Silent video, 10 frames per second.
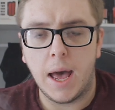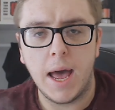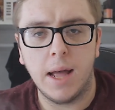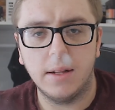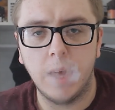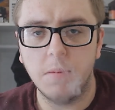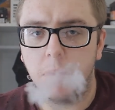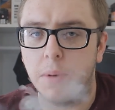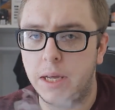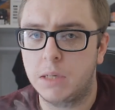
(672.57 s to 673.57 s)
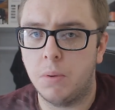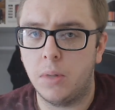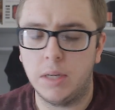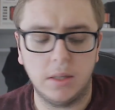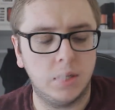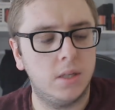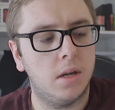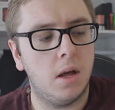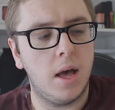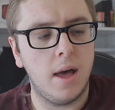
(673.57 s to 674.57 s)
In terms of price points,
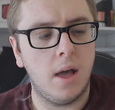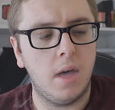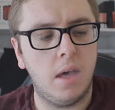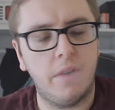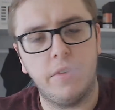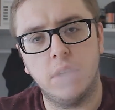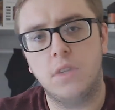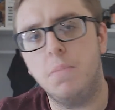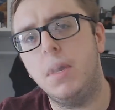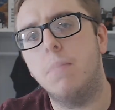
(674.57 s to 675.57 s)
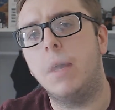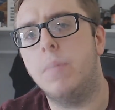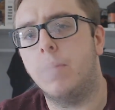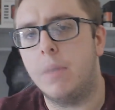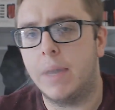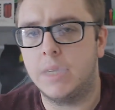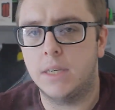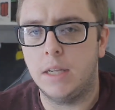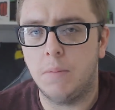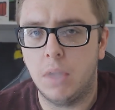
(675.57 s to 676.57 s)
for some of you it might be a wee bit
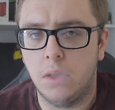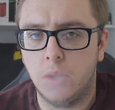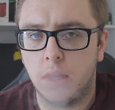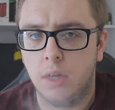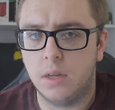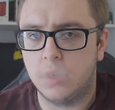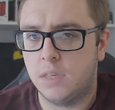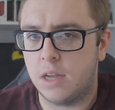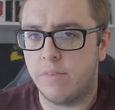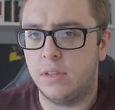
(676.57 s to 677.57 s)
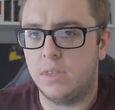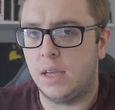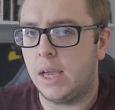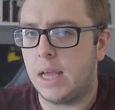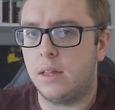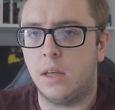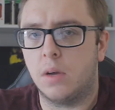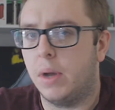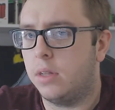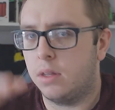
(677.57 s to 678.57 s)
steep. You're looking 70, 80
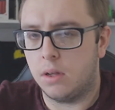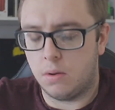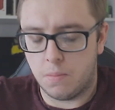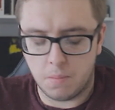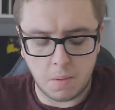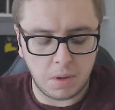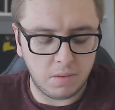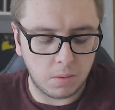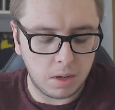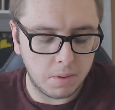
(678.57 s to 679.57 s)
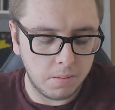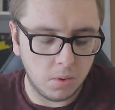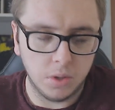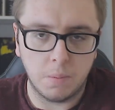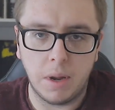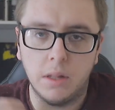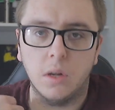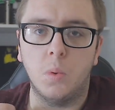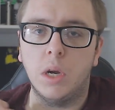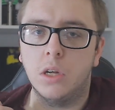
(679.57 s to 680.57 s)
quid, maybe even a wee bit more
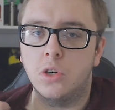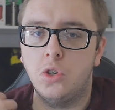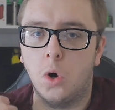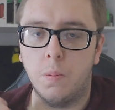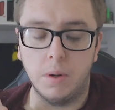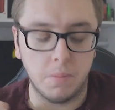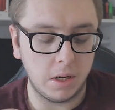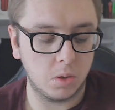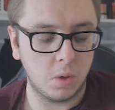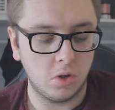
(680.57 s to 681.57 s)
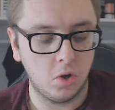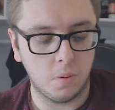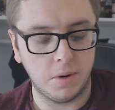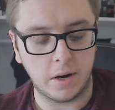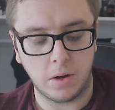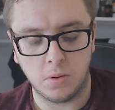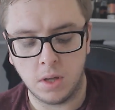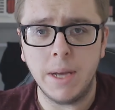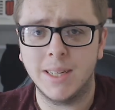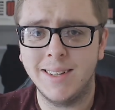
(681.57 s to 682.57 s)
depending where you're shopping, but it's worth shopping around.
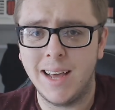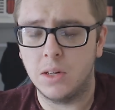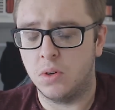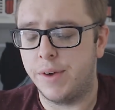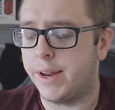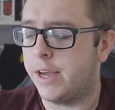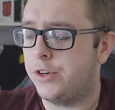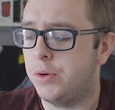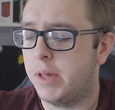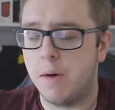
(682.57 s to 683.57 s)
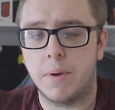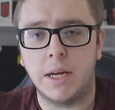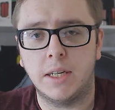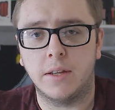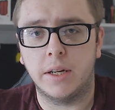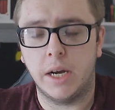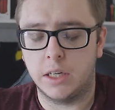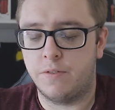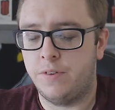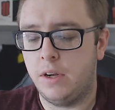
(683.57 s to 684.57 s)
Personally, I don't have any issue with that price. I think
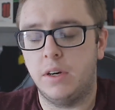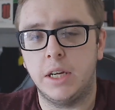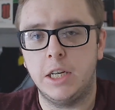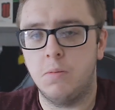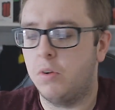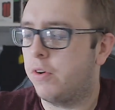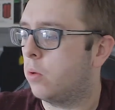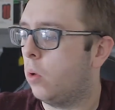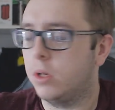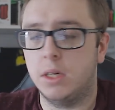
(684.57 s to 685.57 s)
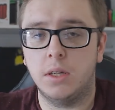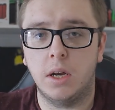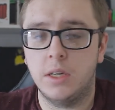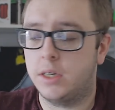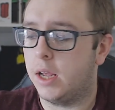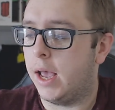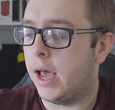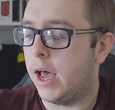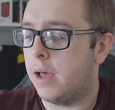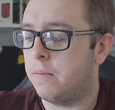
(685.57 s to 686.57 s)
that's fairly reasonable for what it does,
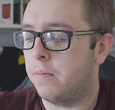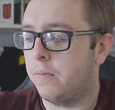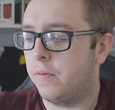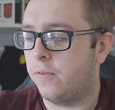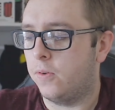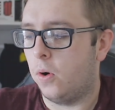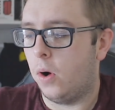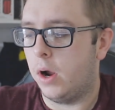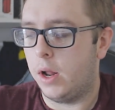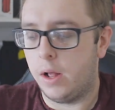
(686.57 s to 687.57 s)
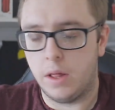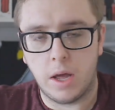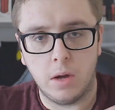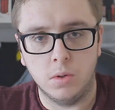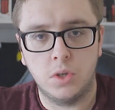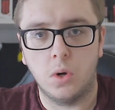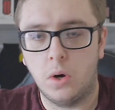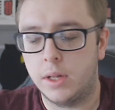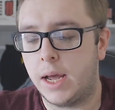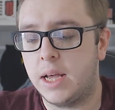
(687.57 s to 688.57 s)
for how
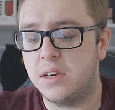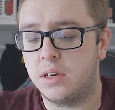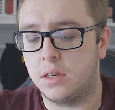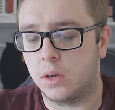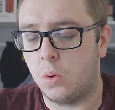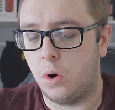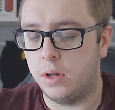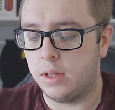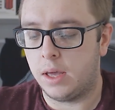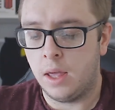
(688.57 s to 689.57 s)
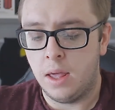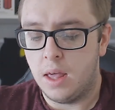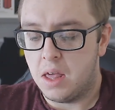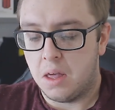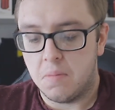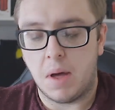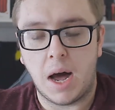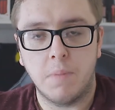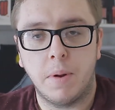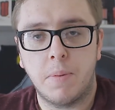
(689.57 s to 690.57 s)
solid it is, the quality.
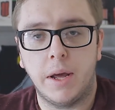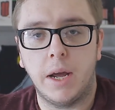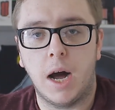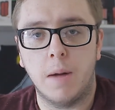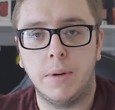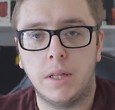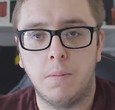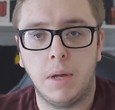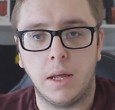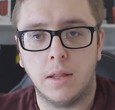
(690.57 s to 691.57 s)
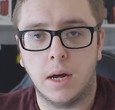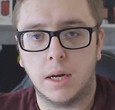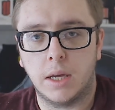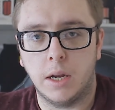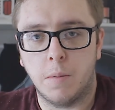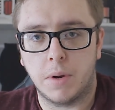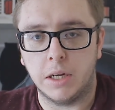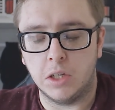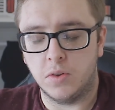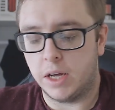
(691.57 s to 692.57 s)
I'd be pretty happy to pay that kind of
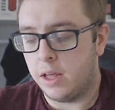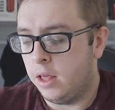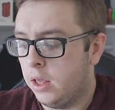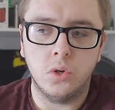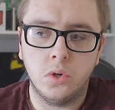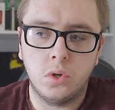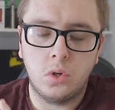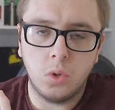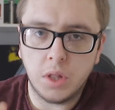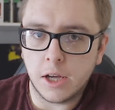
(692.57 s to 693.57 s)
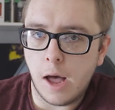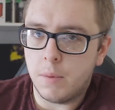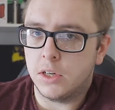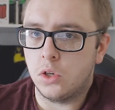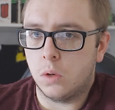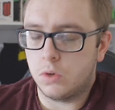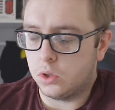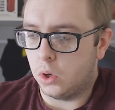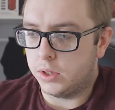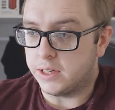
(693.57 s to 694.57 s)
price for it. So the camera stopped
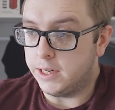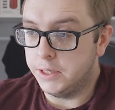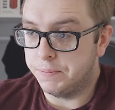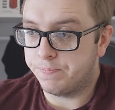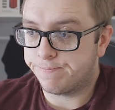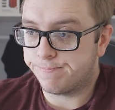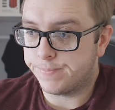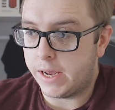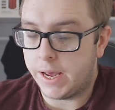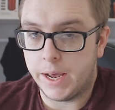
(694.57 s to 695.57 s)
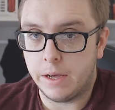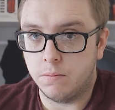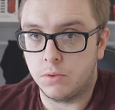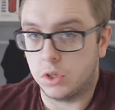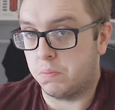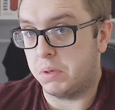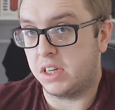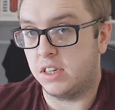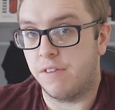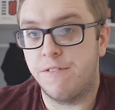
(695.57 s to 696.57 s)
recording there, just
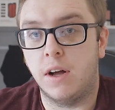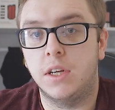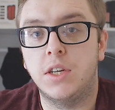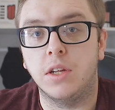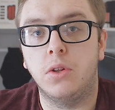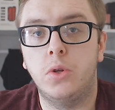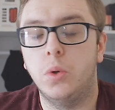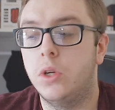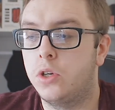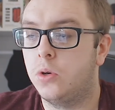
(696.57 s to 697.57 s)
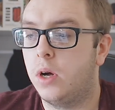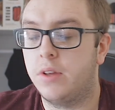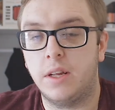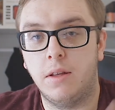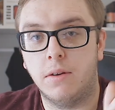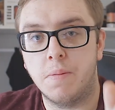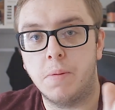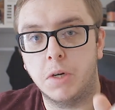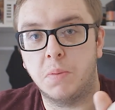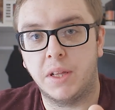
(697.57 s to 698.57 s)
because it fancied doing so. I think the limit
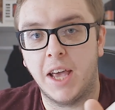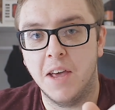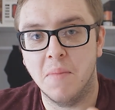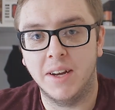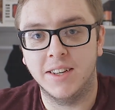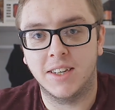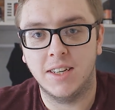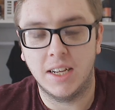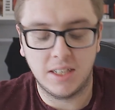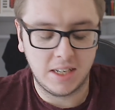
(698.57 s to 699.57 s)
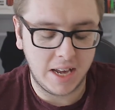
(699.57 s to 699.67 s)
must be 10 minutes in this.